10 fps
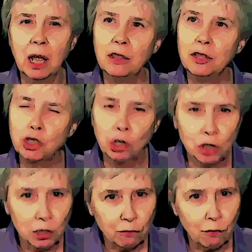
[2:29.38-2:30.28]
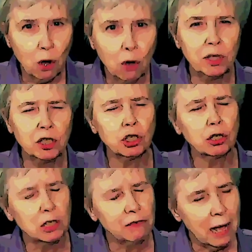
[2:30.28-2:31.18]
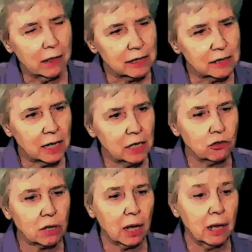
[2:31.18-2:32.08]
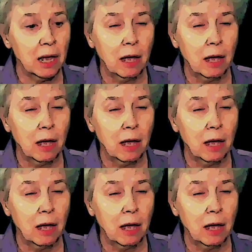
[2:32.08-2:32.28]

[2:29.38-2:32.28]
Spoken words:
the Church of Rome, the Church of Alexandria,